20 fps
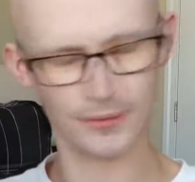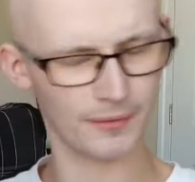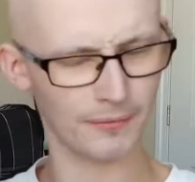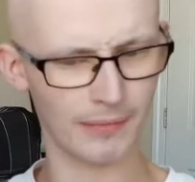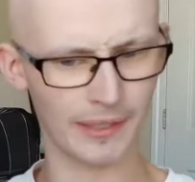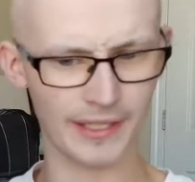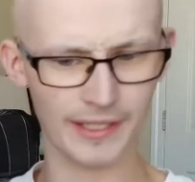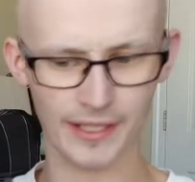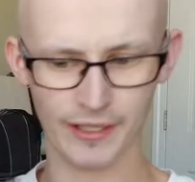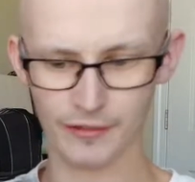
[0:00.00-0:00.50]
one
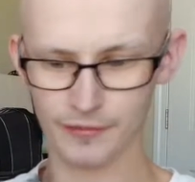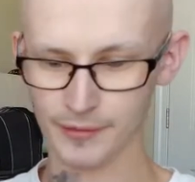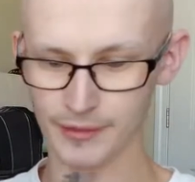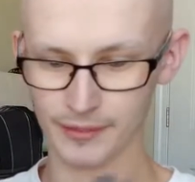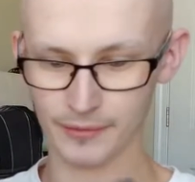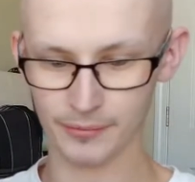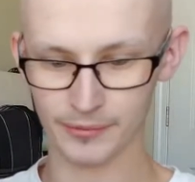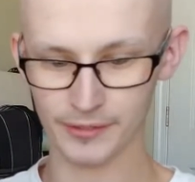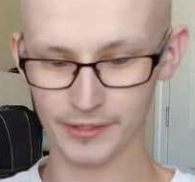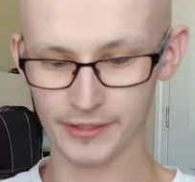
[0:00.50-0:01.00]
might not have been
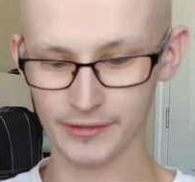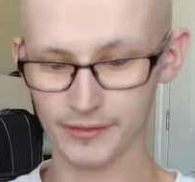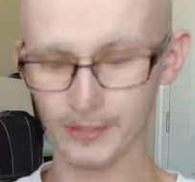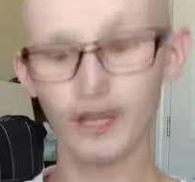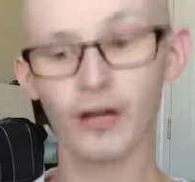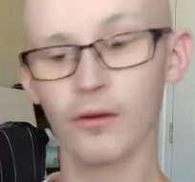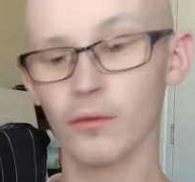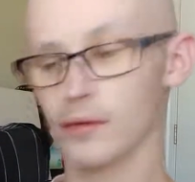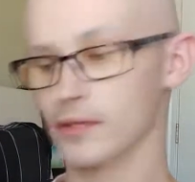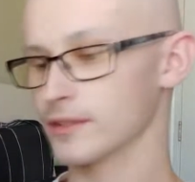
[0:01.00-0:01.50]
complete.
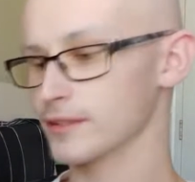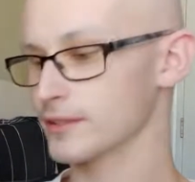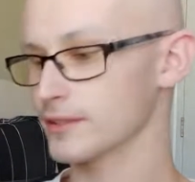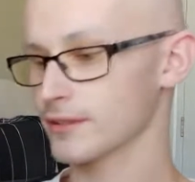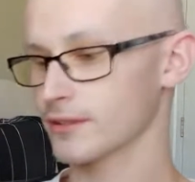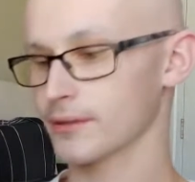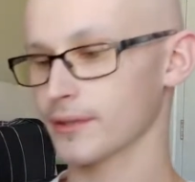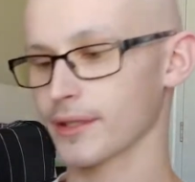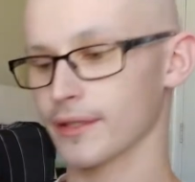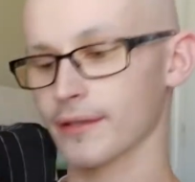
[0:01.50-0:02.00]
No, it was.
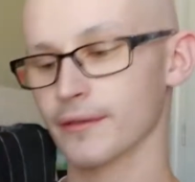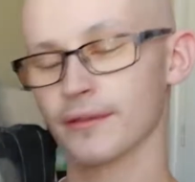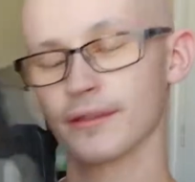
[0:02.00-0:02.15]
Okay,